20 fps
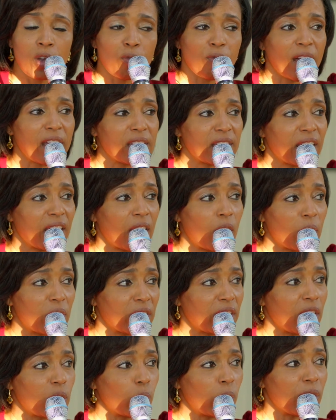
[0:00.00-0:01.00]
Right now,
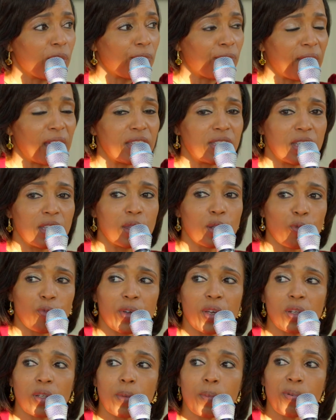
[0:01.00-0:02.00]
again, we are facing the
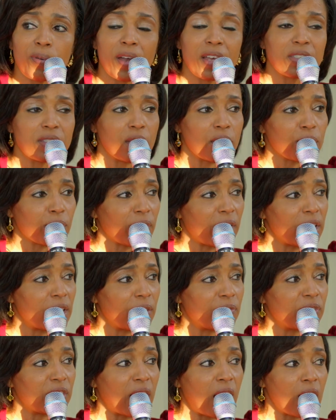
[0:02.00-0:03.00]
real and present
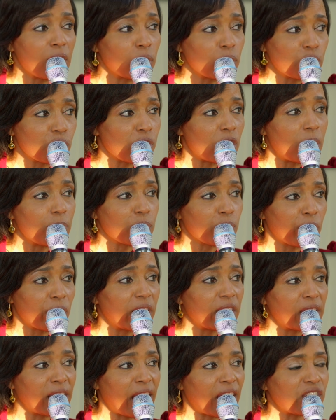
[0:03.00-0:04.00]
threat of Donald Trump's
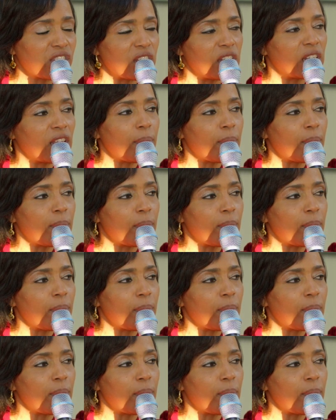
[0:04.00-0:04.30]
reelection.